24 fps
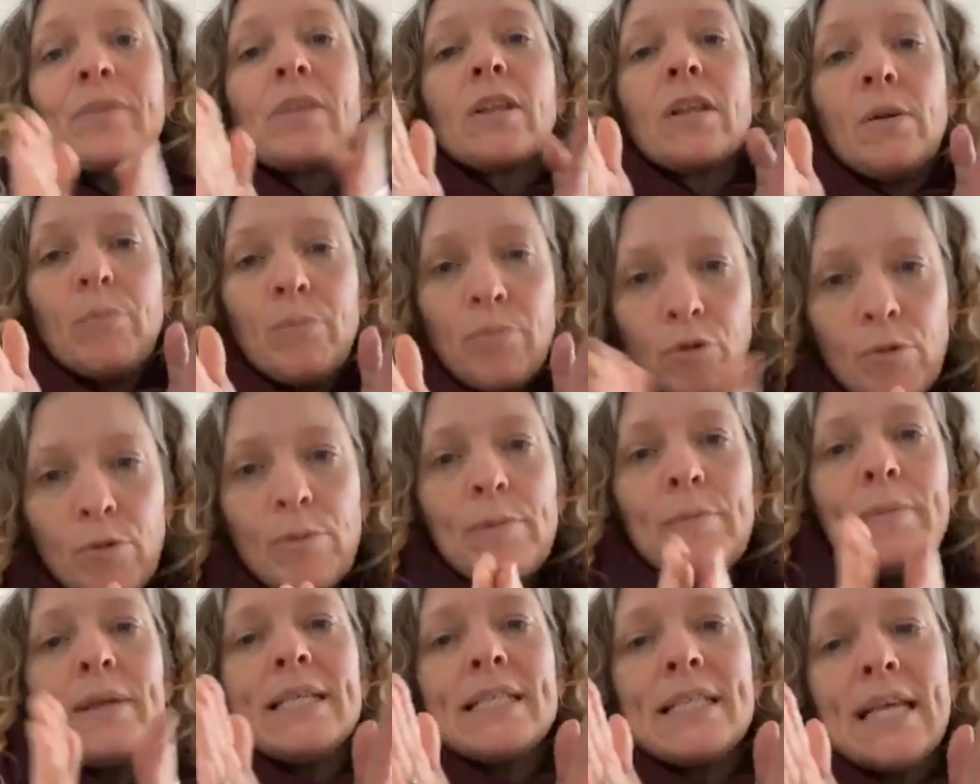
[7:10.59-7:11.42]
The
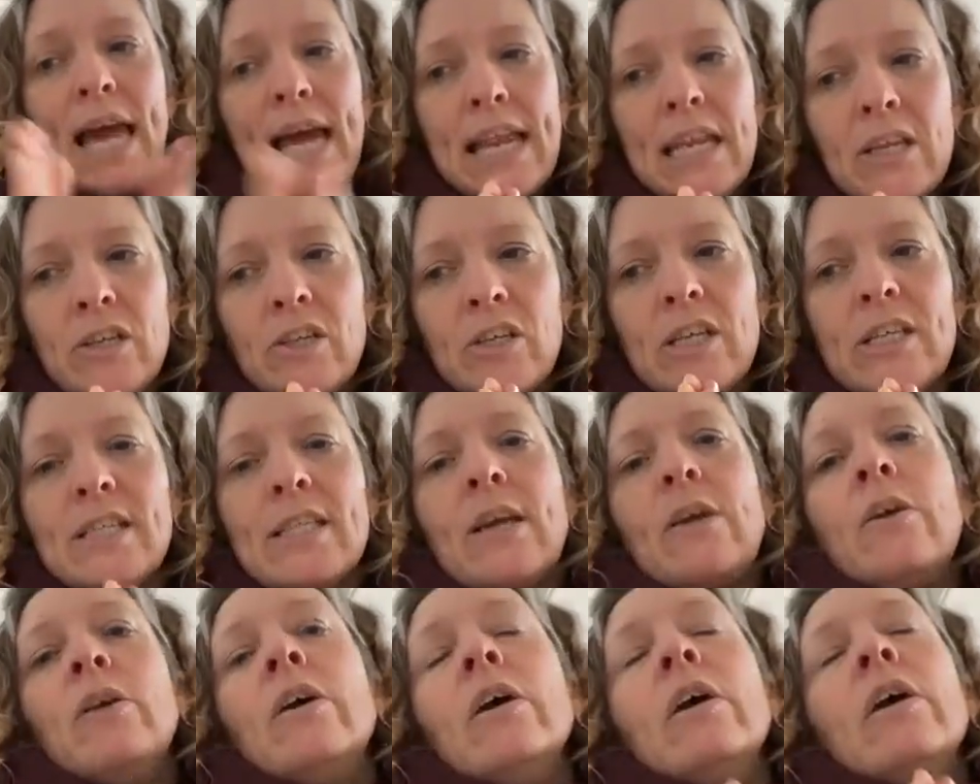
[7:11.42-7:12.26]
problem is energy.
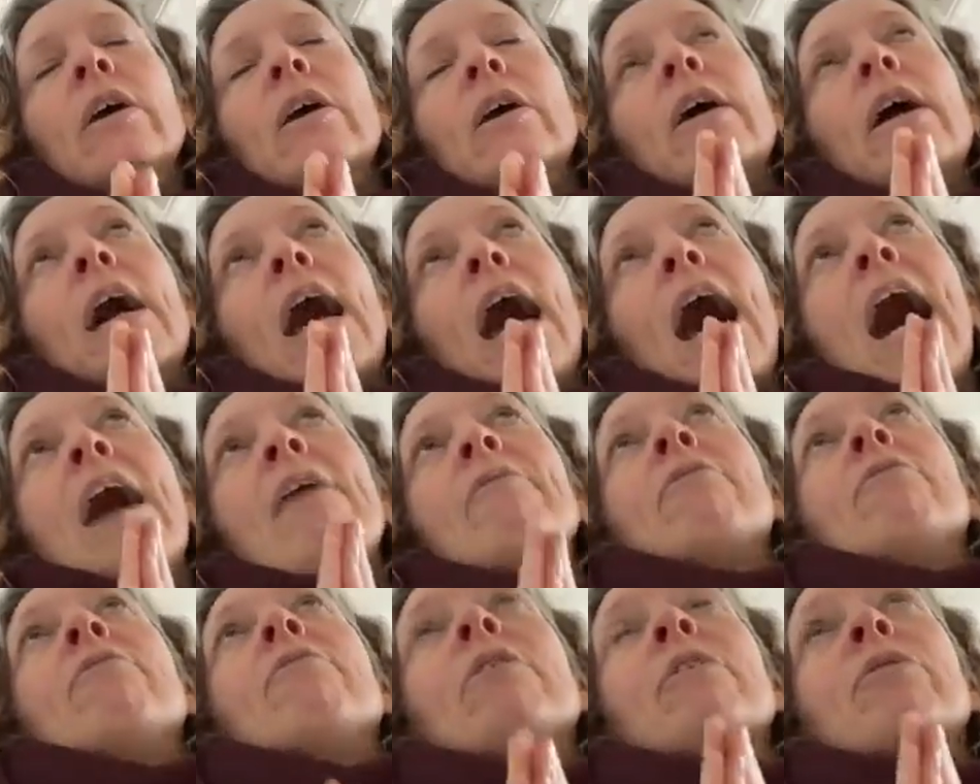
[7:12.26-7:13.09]
So
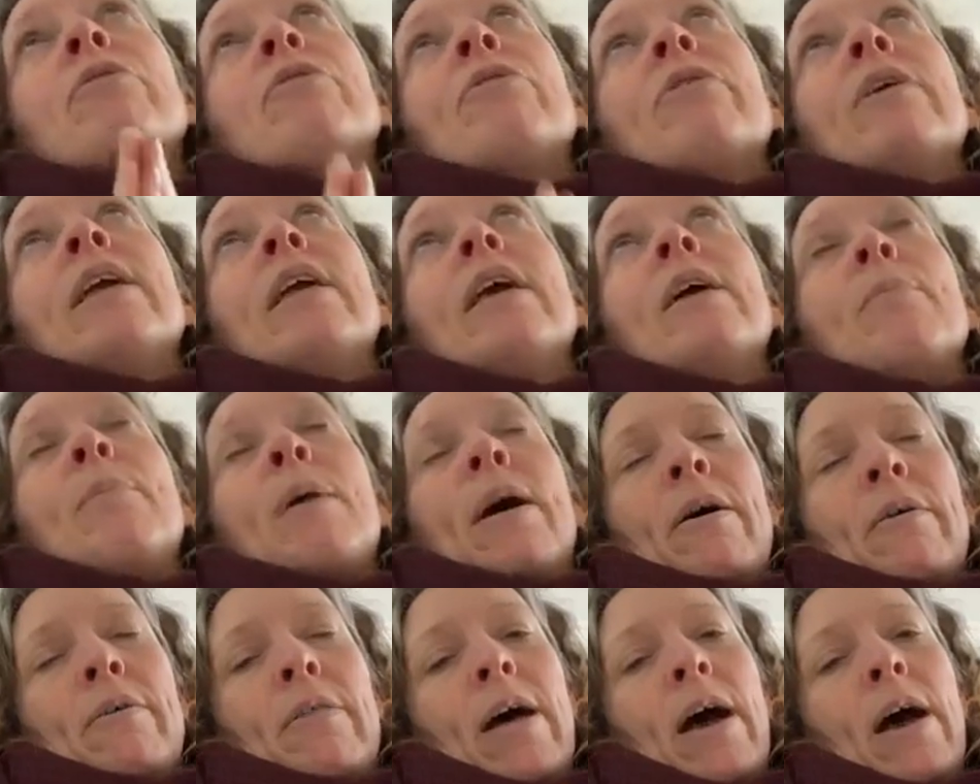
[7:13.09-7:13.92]
have a real think
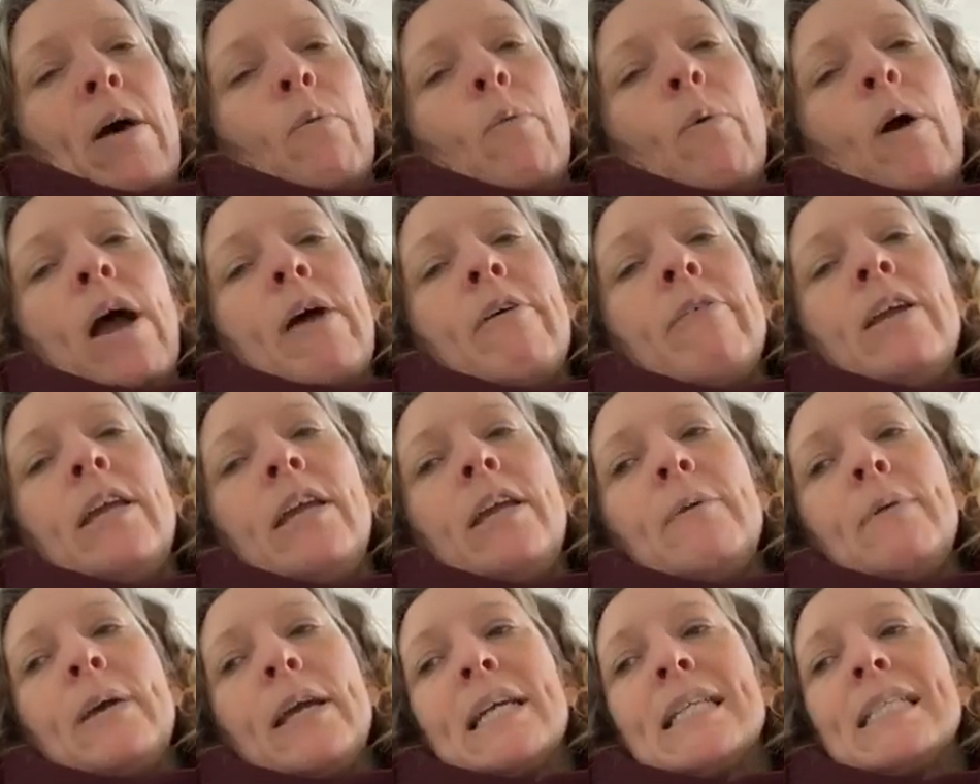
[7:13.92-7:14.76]
about that. Where are
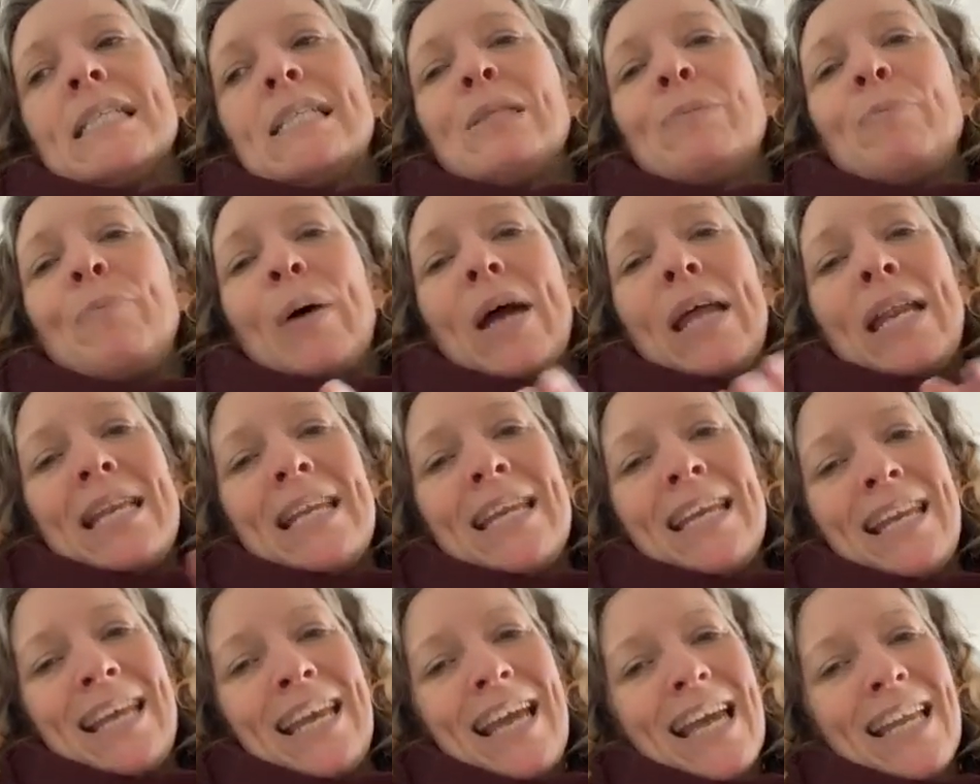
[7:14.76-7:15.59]
you
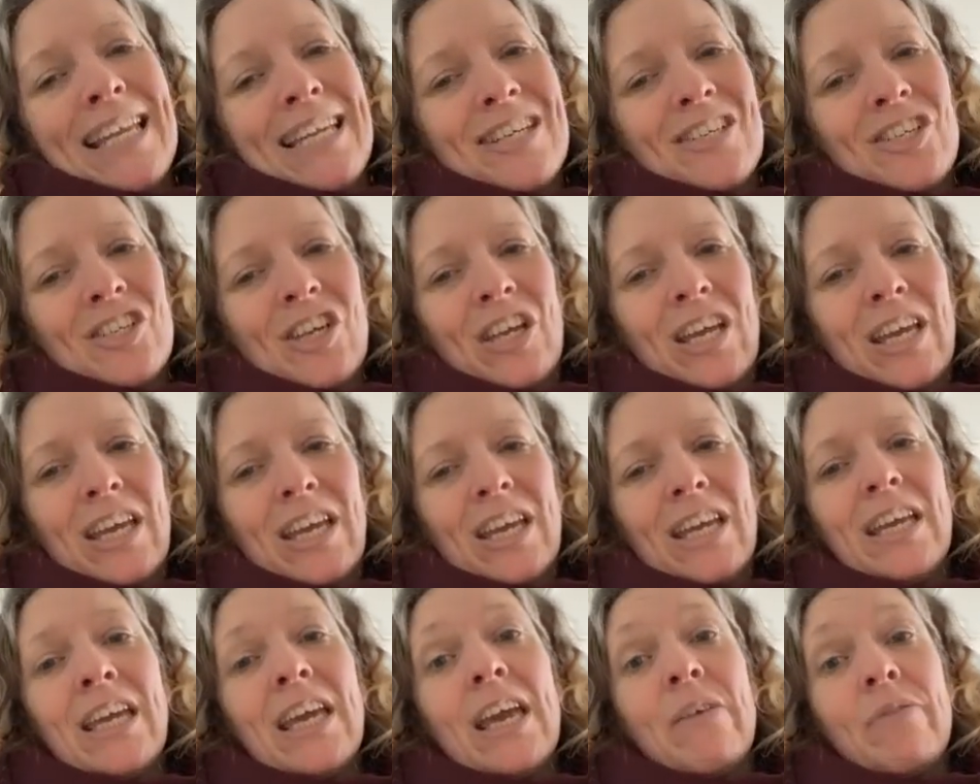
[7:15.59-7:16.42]
expending
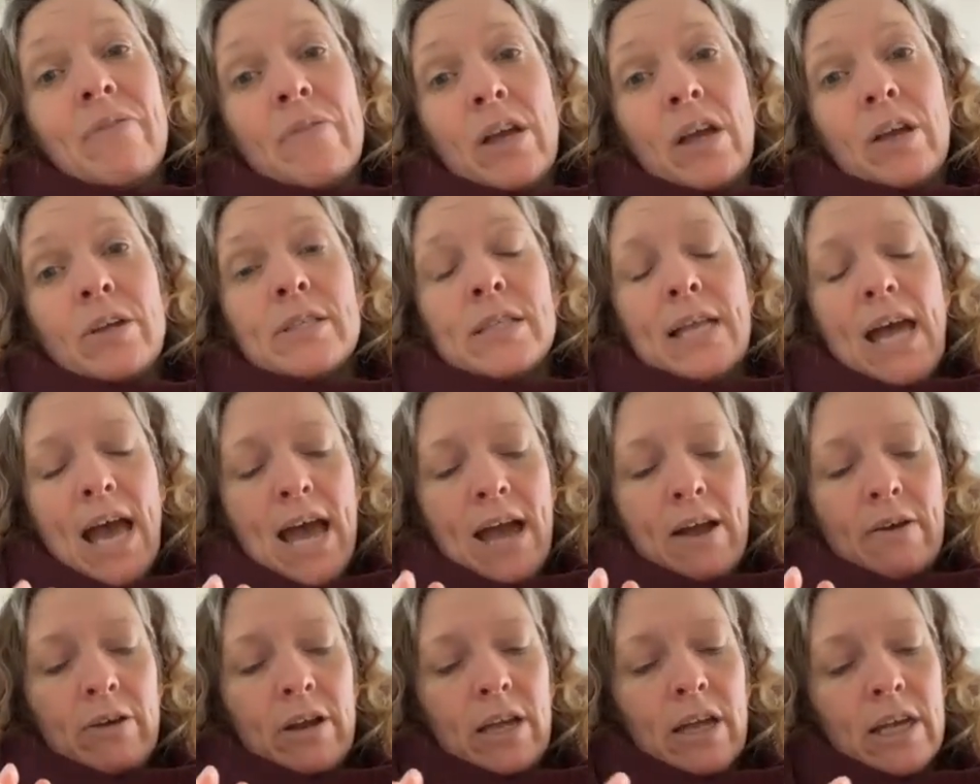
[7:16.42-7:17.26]
energy in those
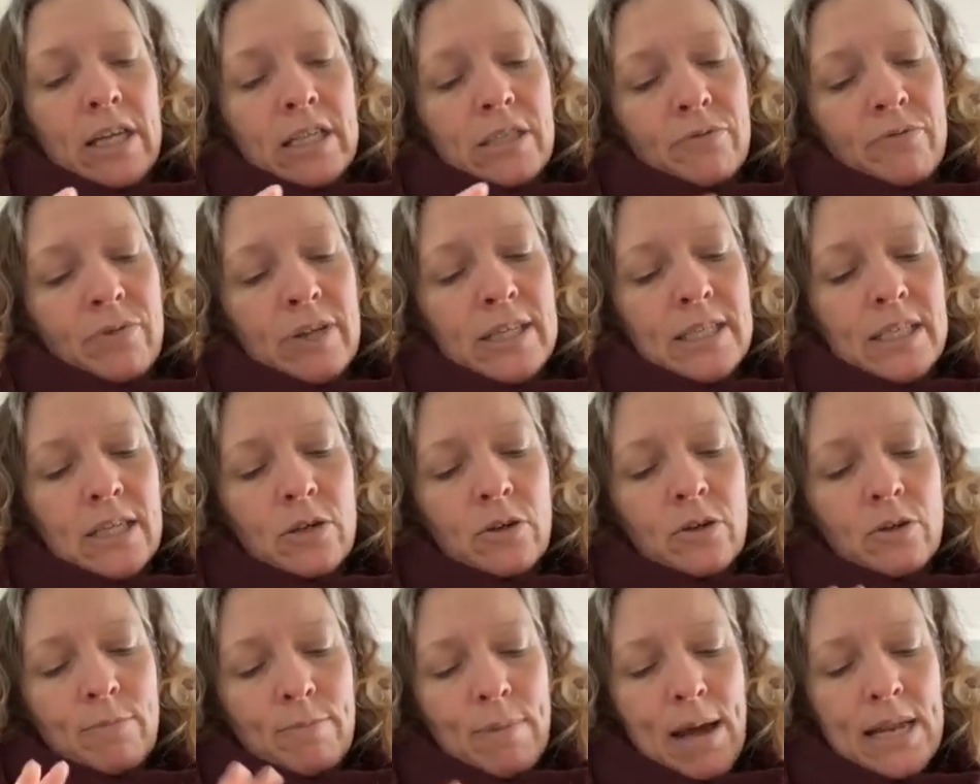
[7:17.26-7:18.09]
areas?
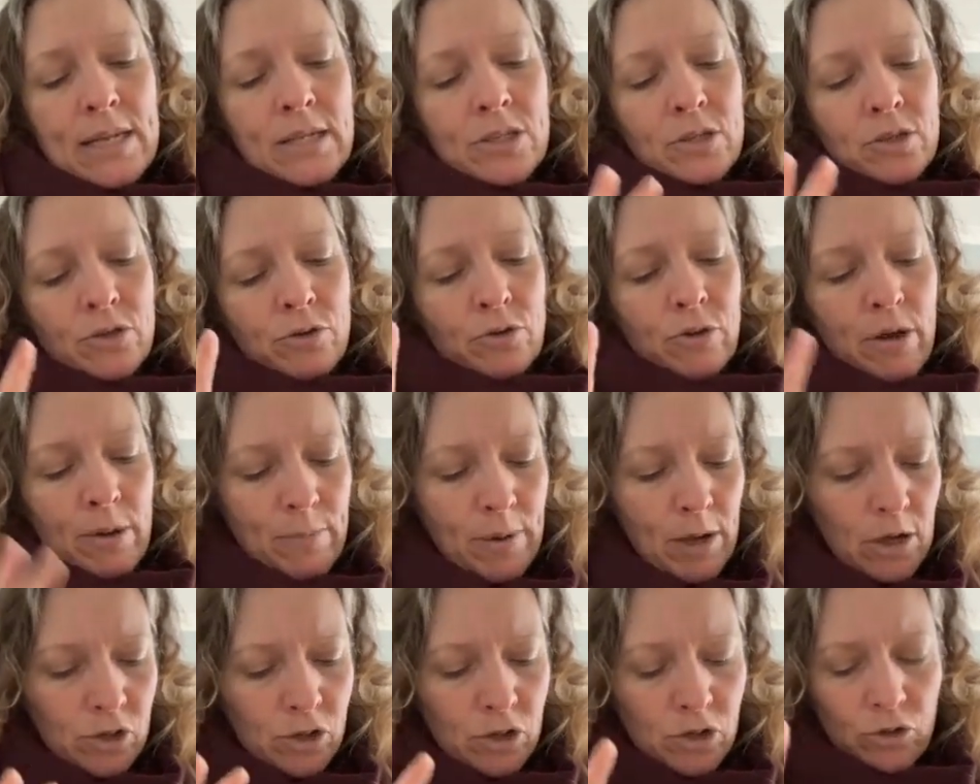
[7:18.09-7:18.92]
Physical, mental,
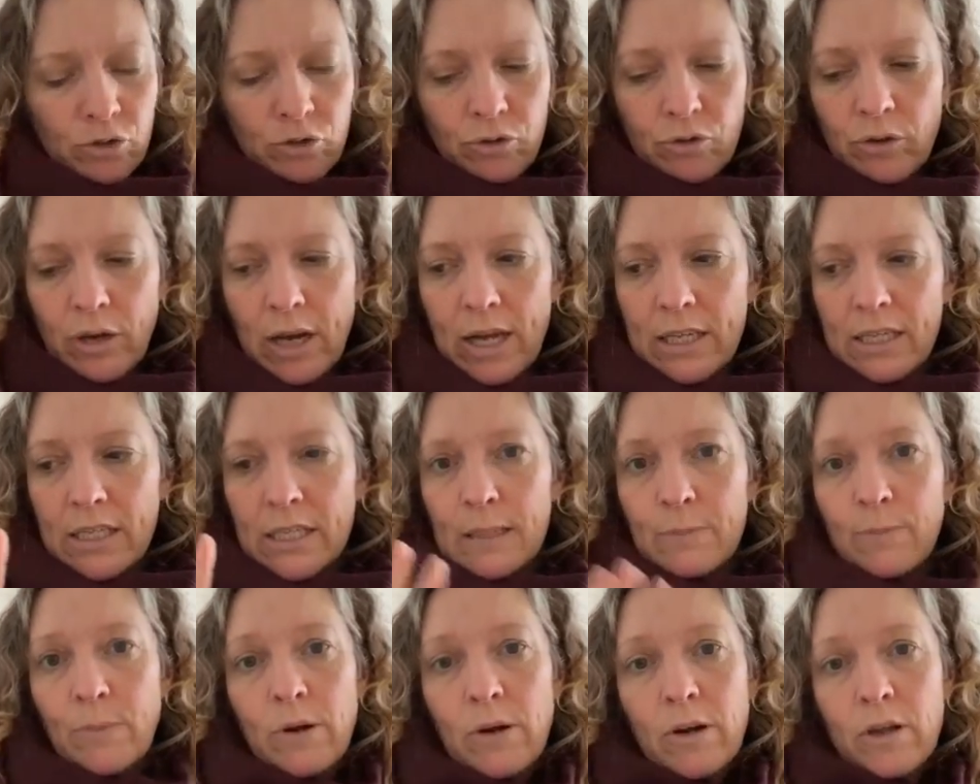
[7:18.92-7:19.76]
emotional, and
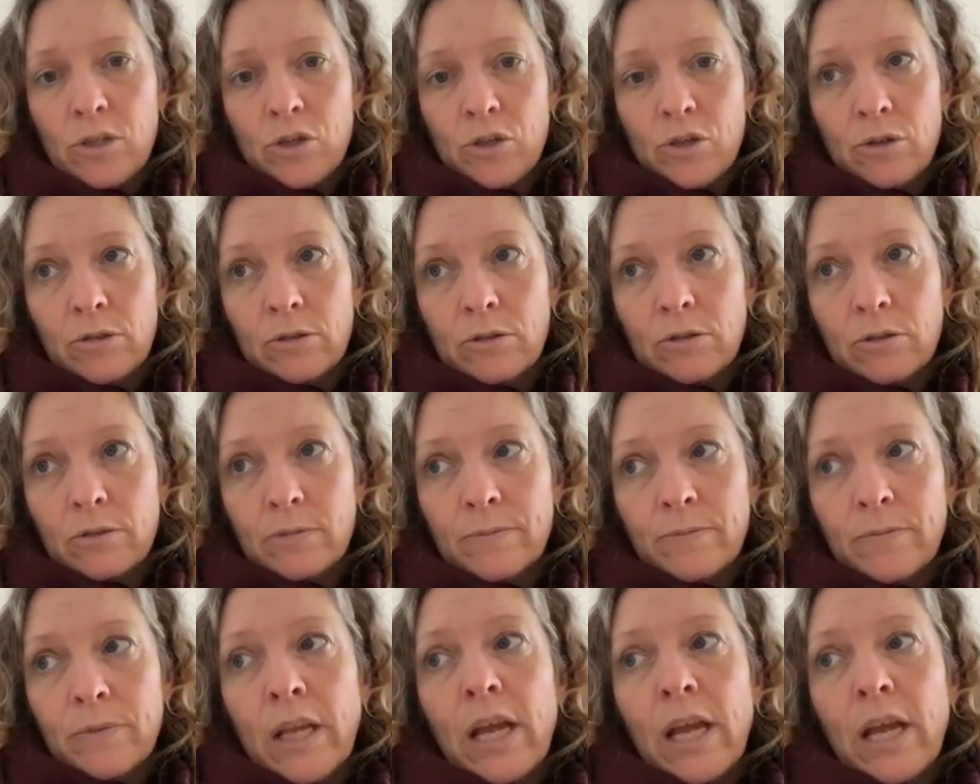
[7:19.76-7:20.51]
spiritual.